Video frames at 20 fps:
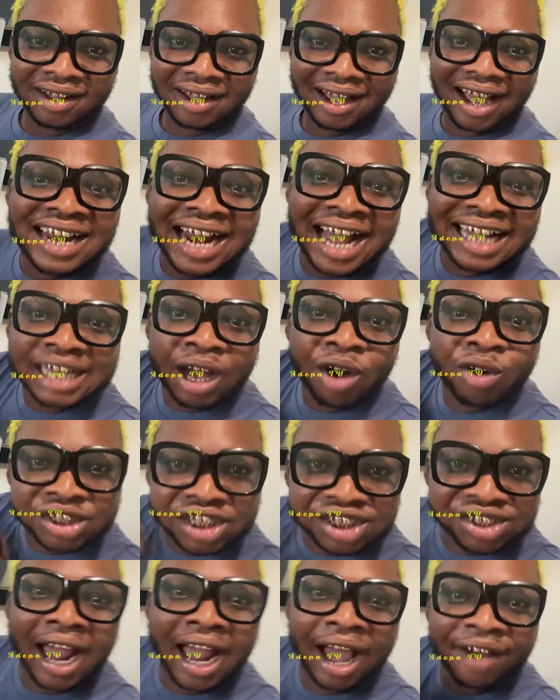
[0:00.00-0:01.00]
And as I watch
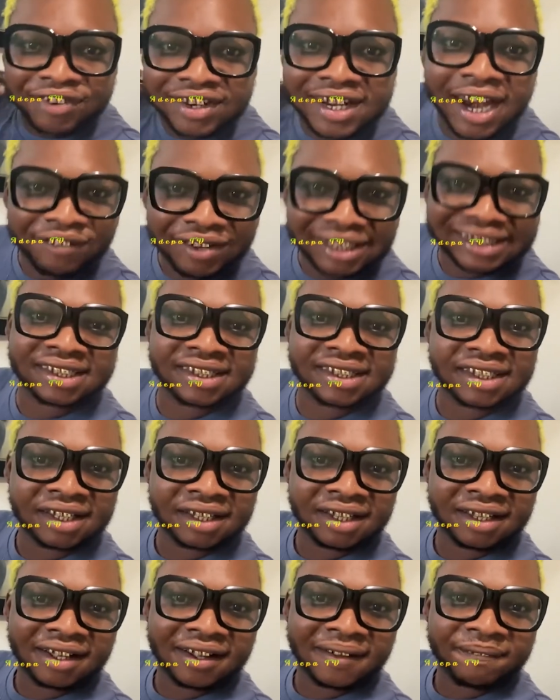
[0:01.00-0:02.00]
chichi at David,
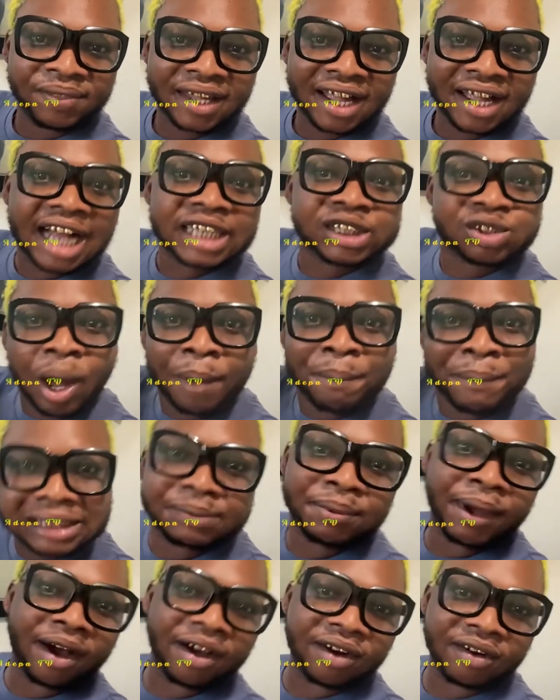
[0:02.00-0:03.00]
as one
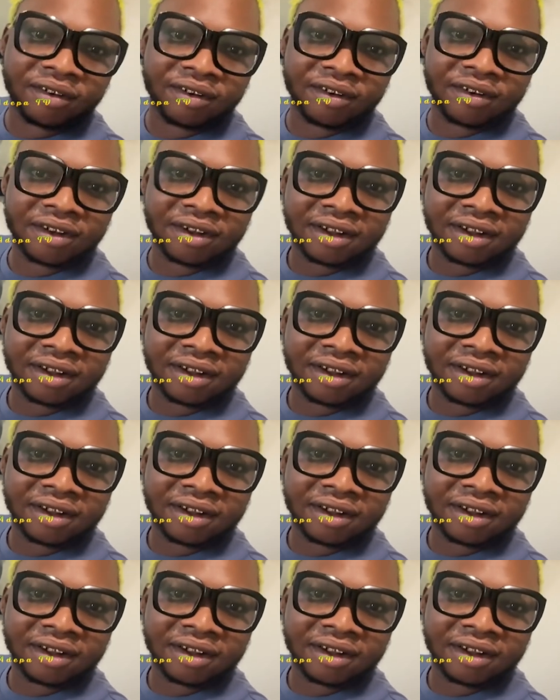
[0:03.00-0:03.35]
mess well no.